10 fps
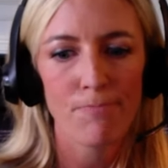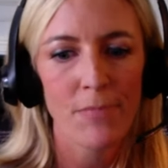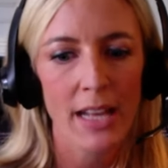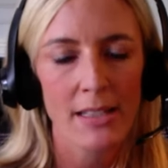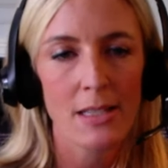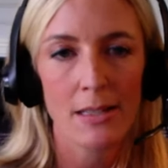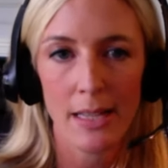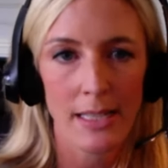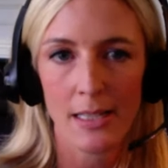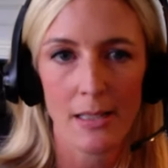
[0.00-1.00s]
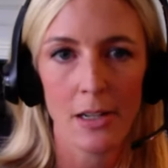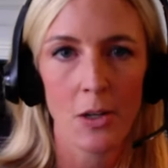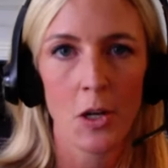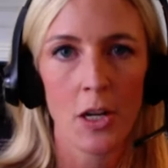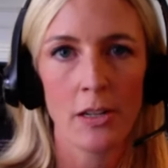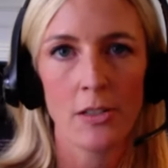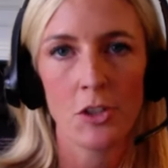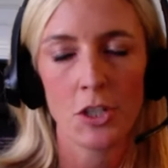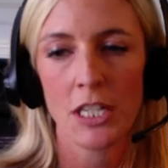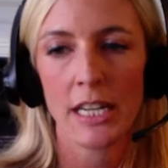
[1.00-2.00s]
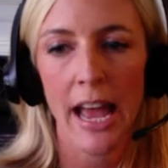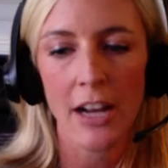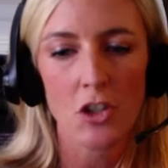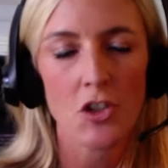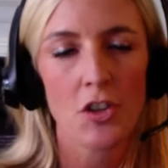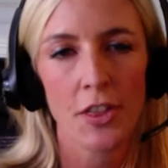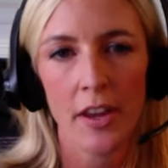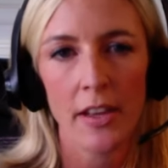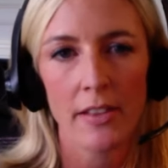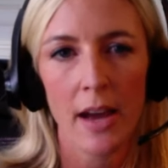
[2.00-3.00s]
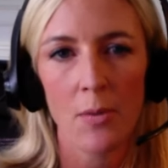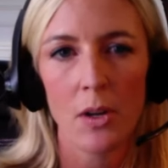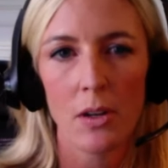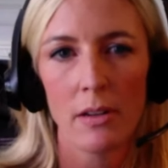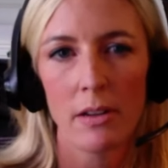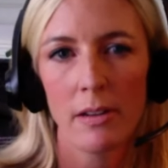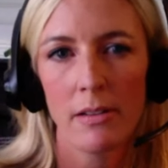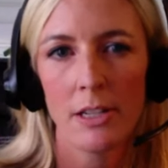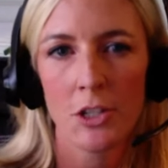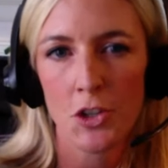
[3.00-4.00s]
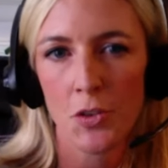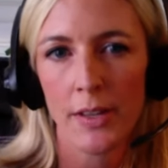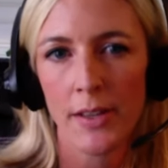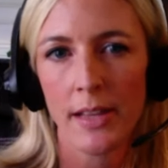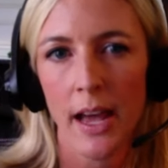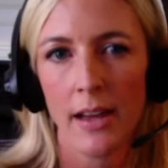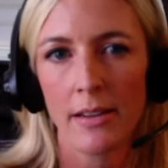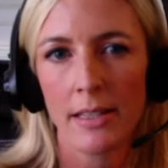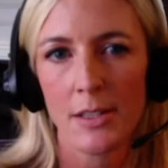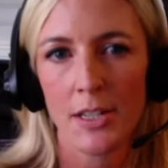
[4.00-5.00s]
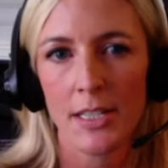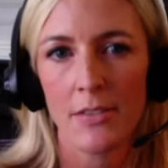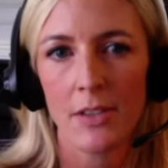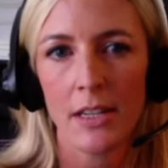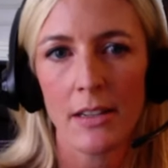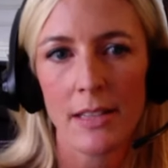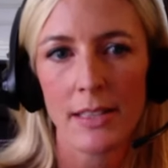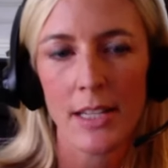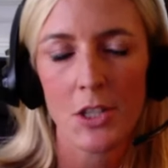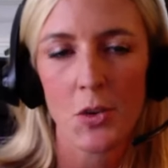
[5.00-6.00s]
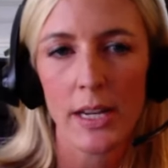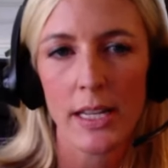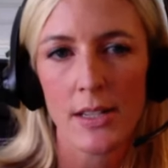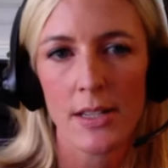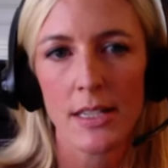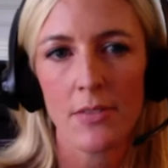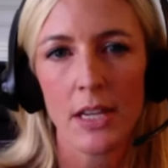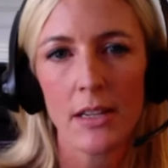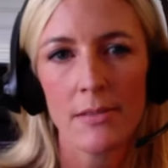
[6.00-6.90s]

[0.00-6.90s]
that's just an extra thing that will ensure that gets on TV, that story gets on TV.